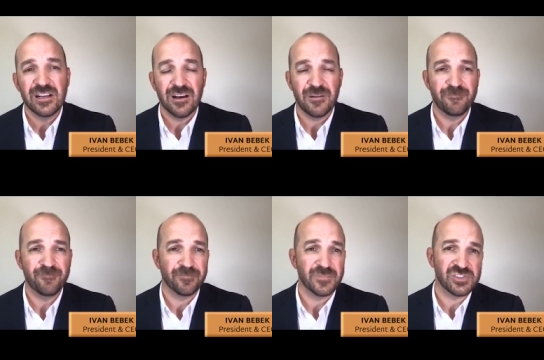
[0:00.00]

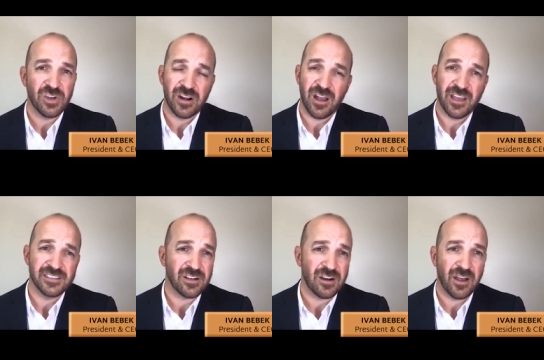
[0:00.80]
Um, Shawn and I
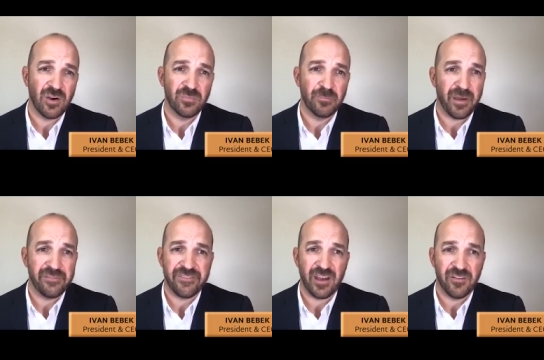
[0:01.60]
started out by
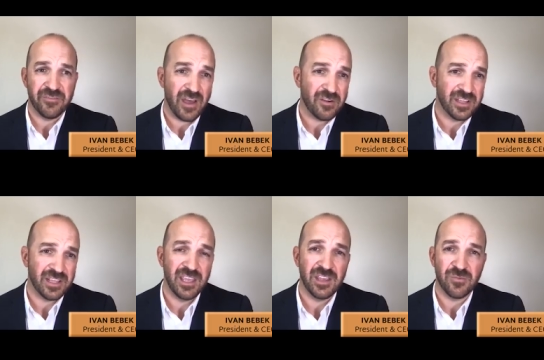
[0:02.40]
found, founding
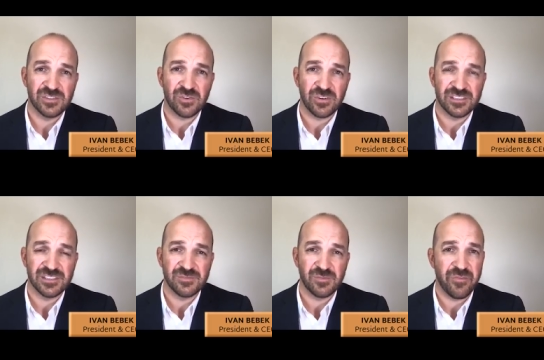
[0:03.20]
Keegan
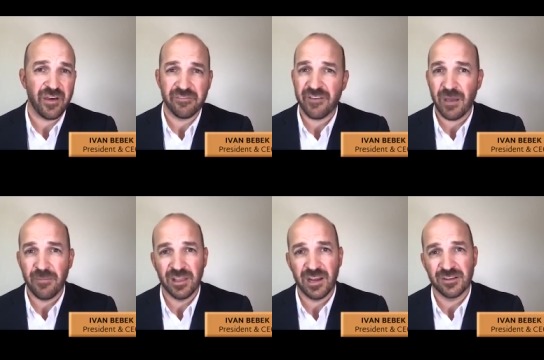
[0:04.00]
Resources. We found 5
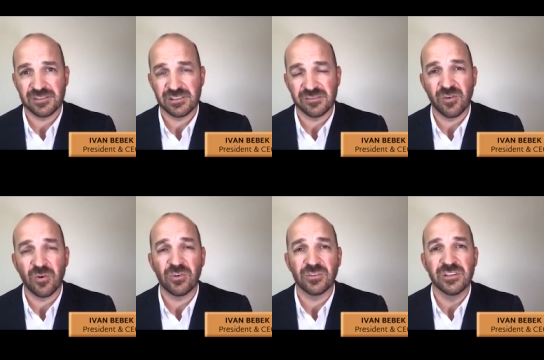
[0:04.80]
million ounces of
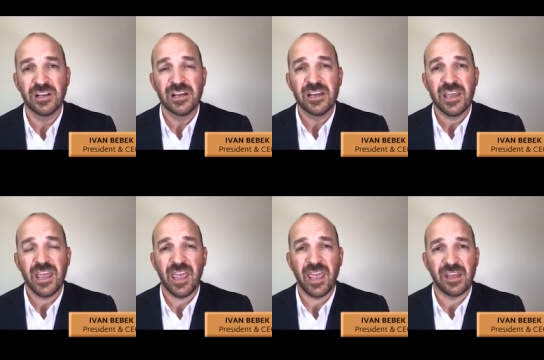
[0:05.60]
gold
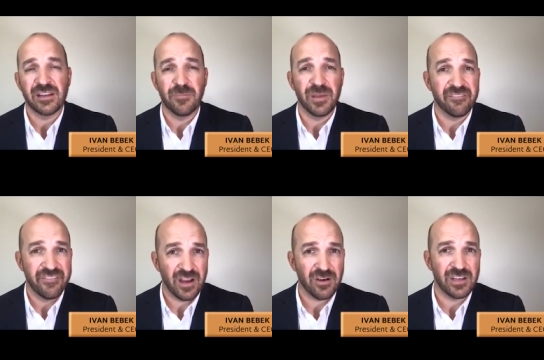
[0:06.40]
and being
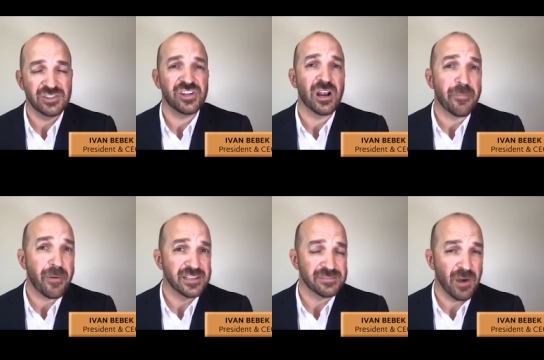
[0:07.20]
very share
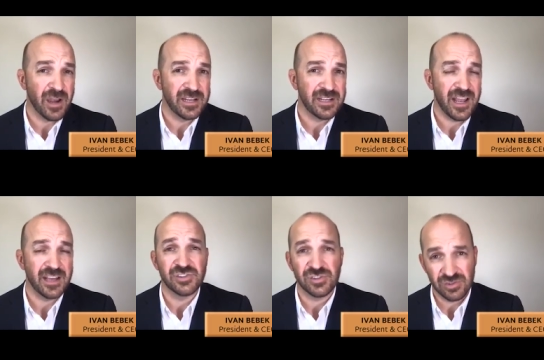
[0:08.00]
price minded
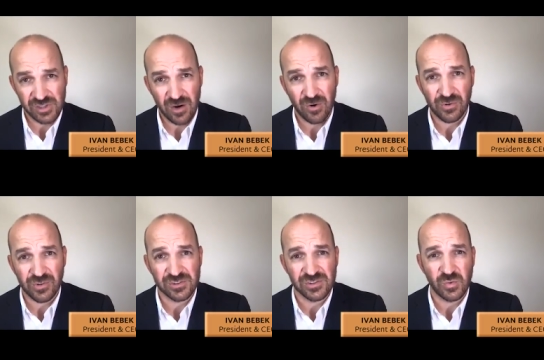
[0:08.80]
as
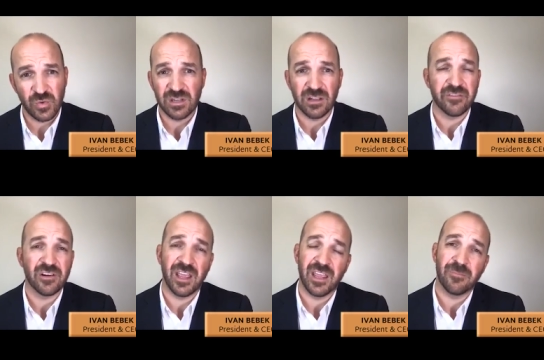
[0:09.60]
shareholders, we
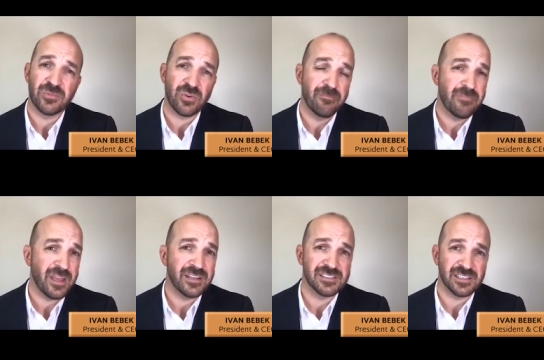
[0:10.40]
delivered a
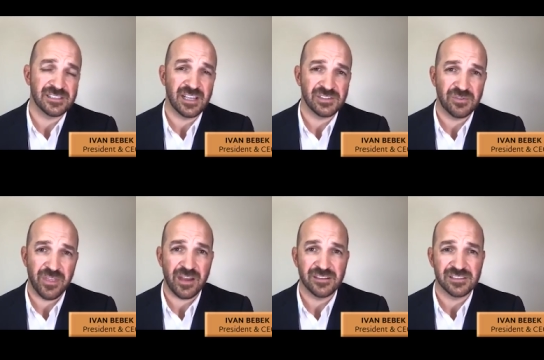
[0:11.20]
tremendous success through
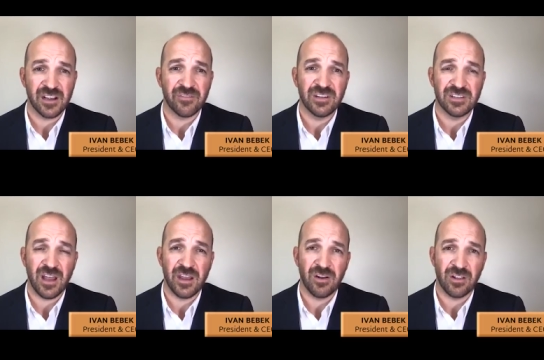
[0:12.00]
that discovery to
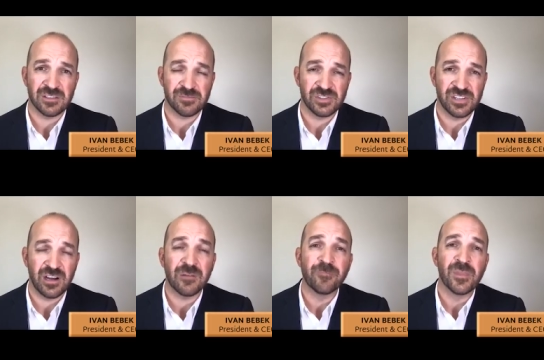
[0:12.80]
$9 per
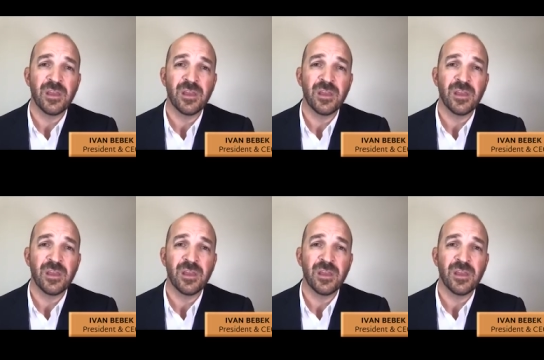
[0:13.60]
share.